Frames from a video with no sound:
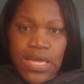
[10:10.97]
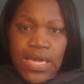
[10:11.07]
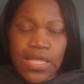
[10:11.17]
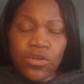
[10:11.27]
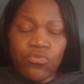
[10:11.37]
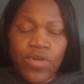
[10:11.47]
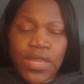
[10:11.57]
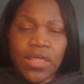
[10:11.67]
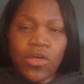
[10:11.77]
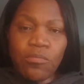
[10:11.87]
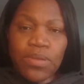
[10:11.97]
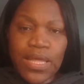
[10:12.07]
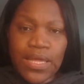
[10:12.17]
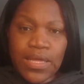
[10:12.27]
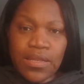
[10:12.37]
And in creating your
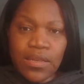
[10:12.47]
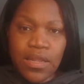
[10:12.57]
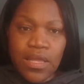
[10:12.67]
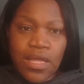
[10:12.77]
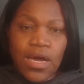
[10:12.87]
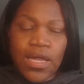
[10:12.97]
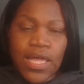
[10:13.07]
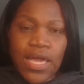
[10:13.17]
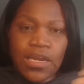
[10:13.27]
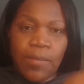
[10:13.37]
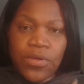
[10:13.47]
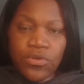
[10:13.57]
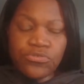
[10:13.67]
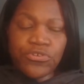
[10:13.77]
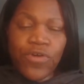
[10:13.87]
plan, again, I'm going to
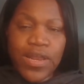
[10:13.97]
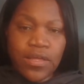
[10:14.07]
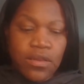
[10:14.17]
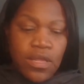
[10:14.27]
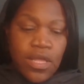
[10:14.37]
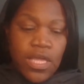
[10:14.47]
use credit.